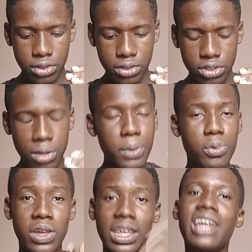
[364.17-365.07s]
some people
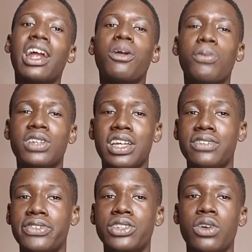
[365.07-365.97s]
went ahead and reported the
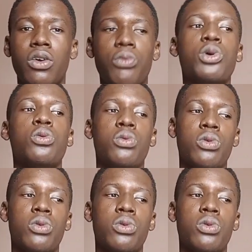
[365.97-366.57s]
video. Well,